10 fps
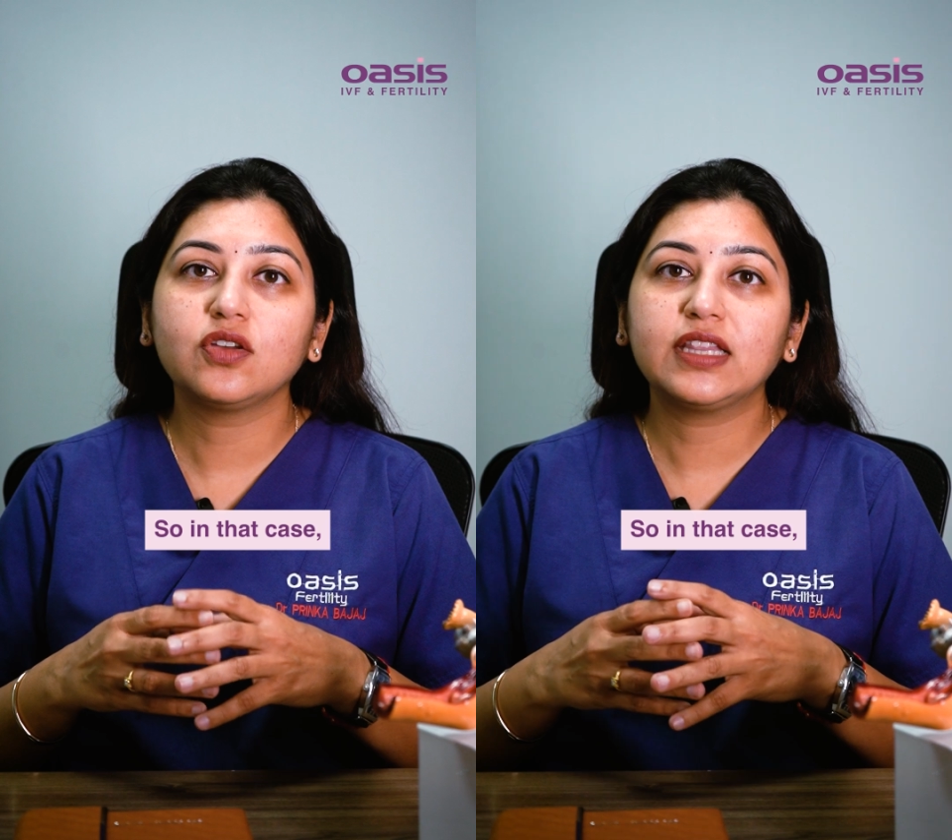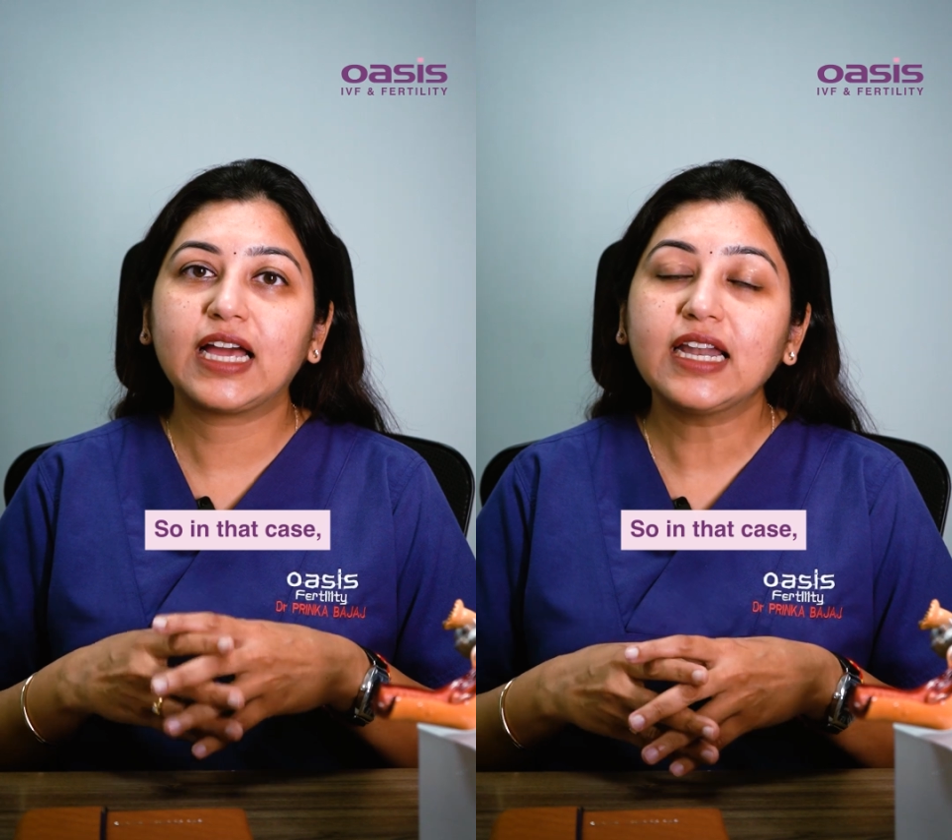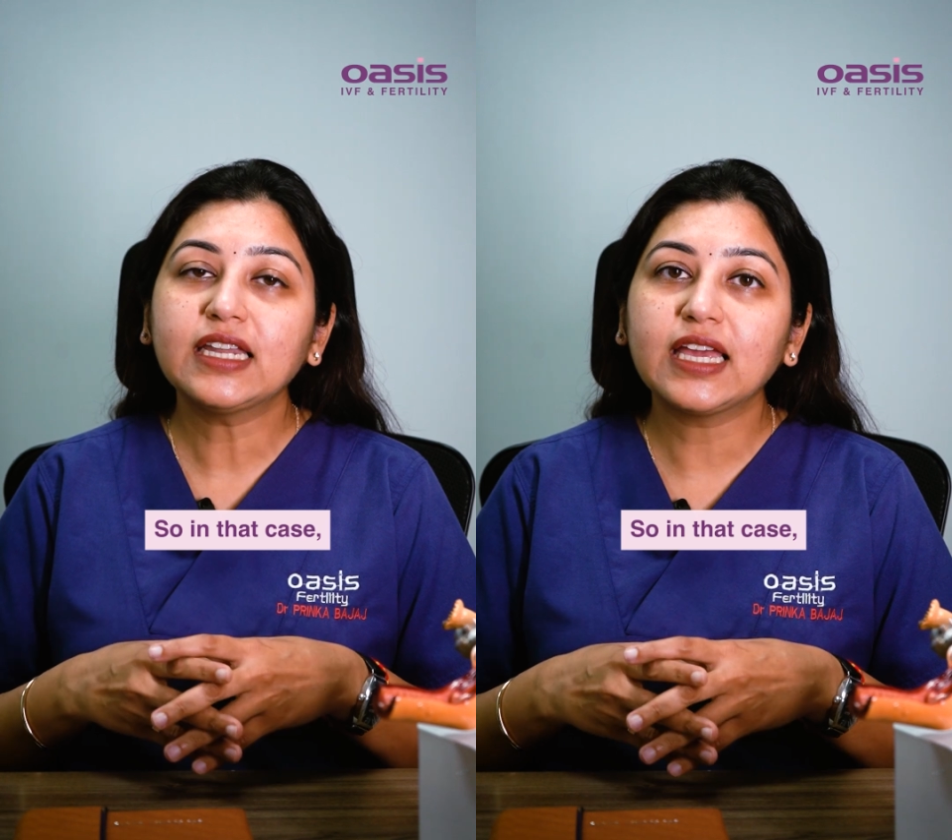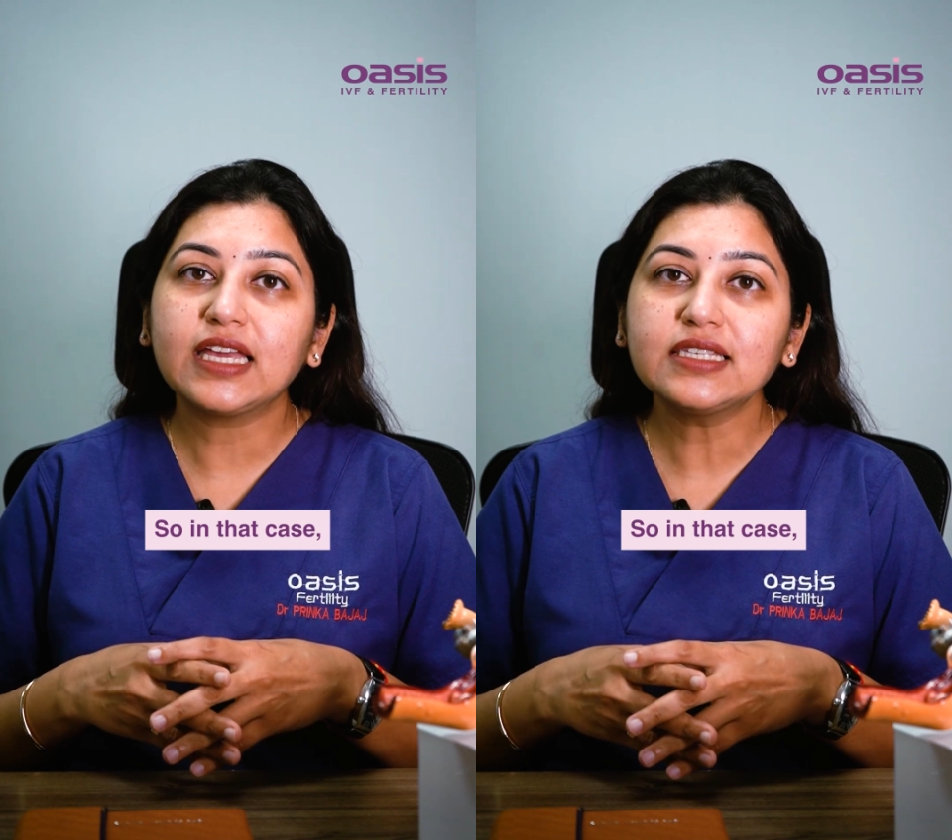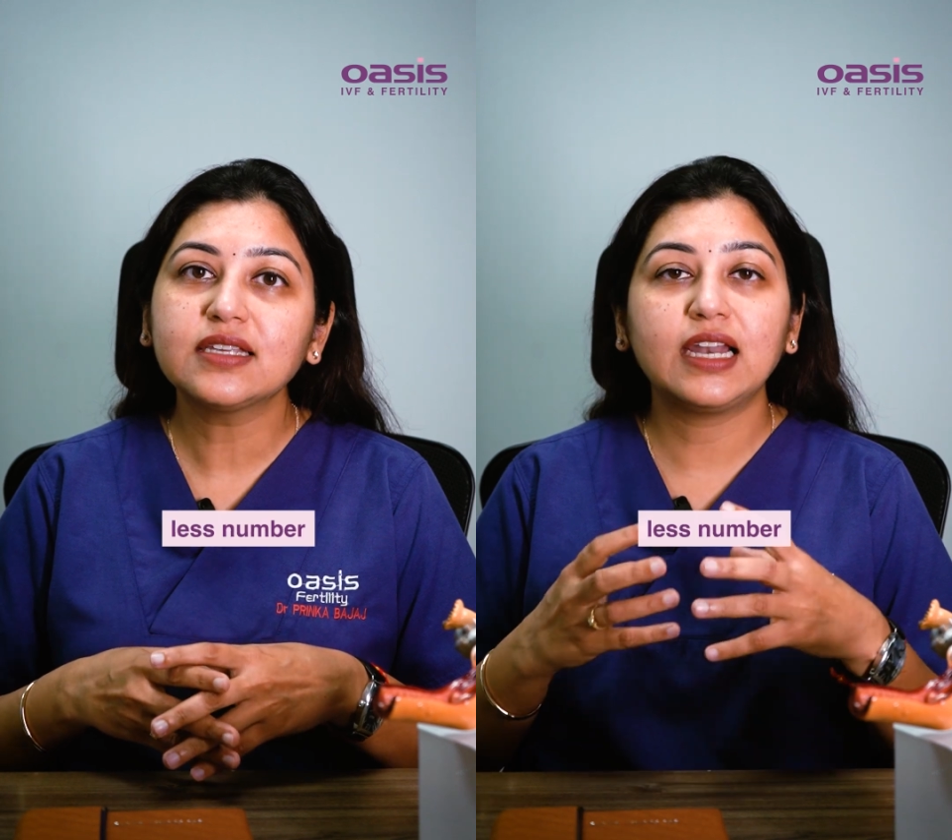So in that
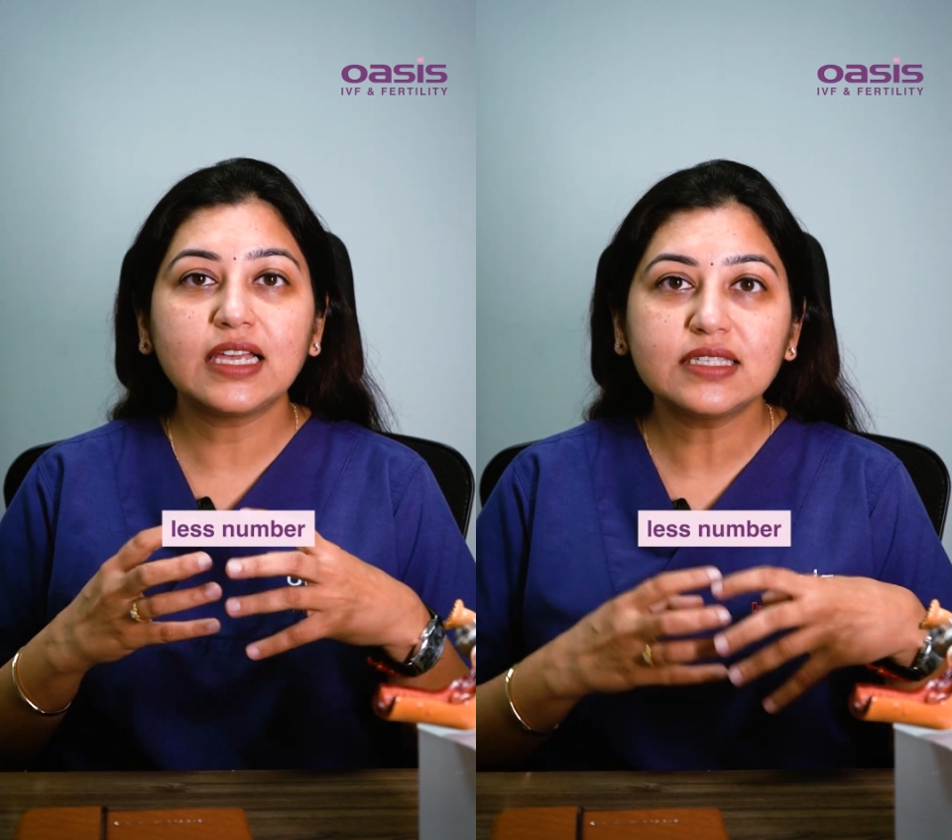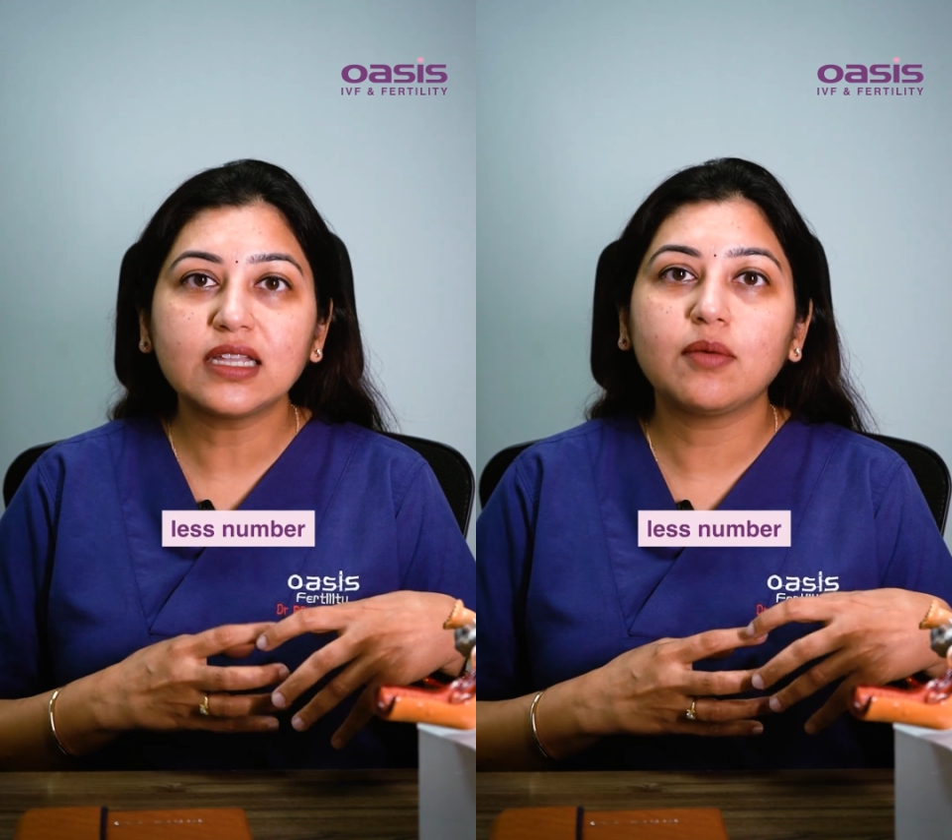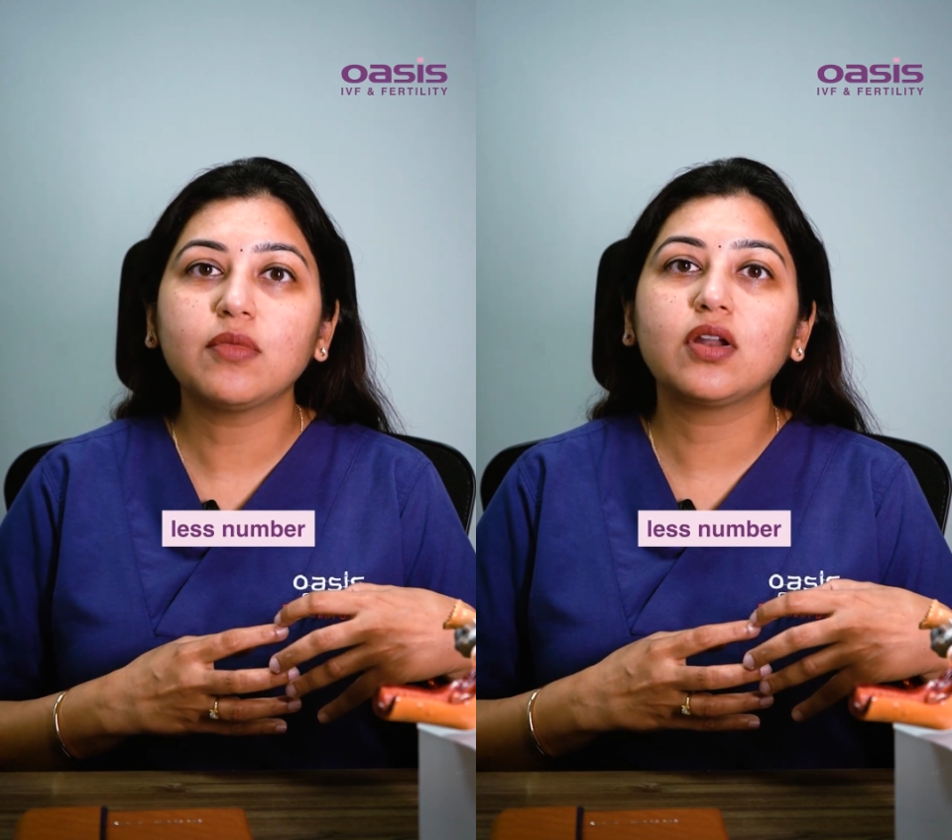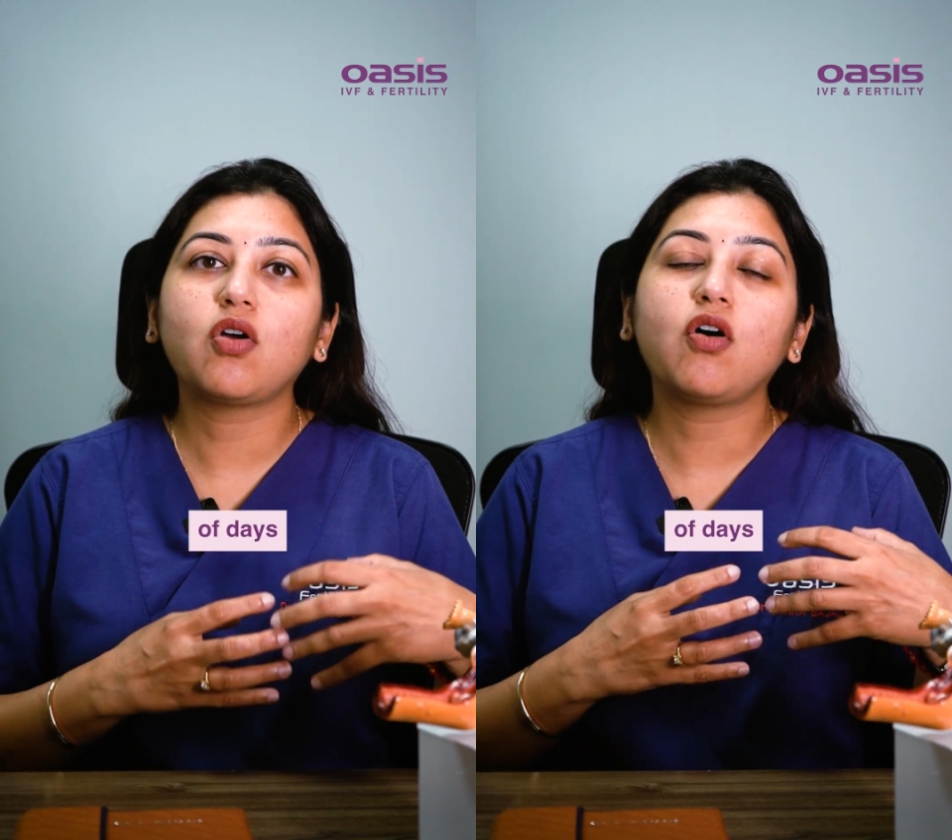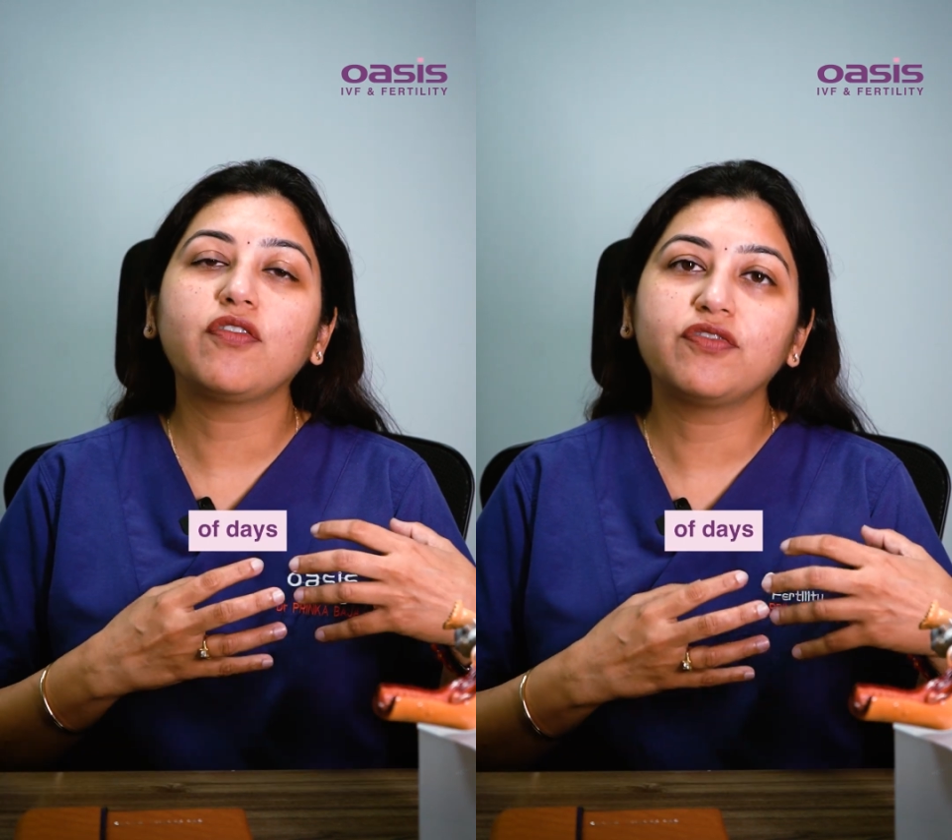case, less
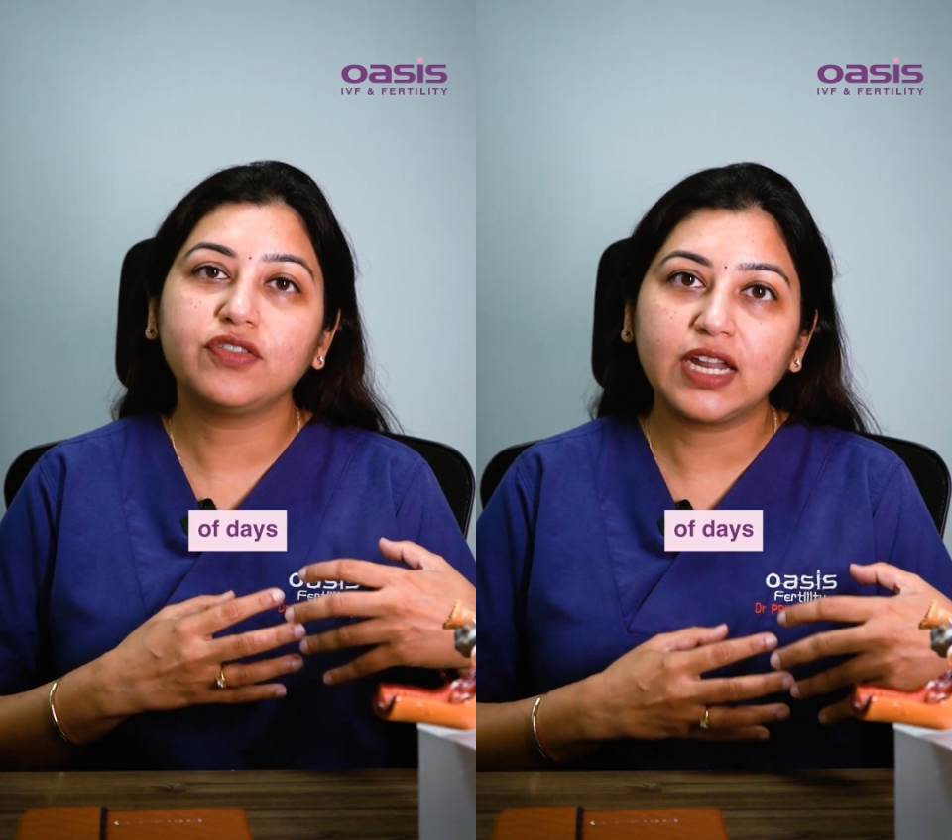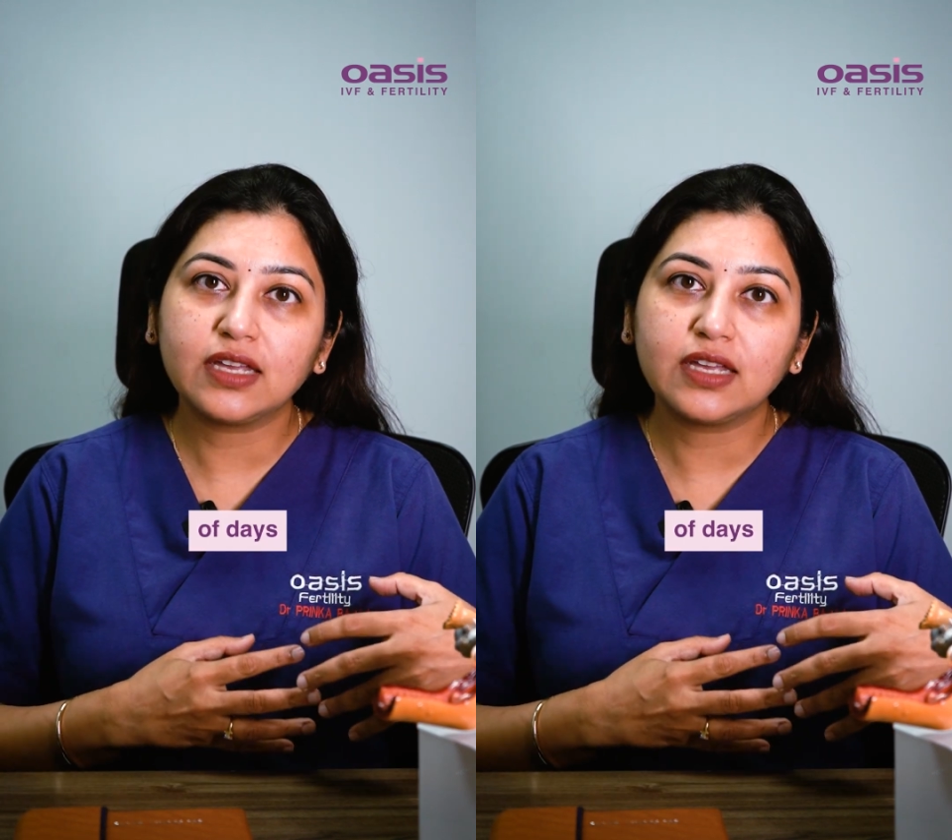number of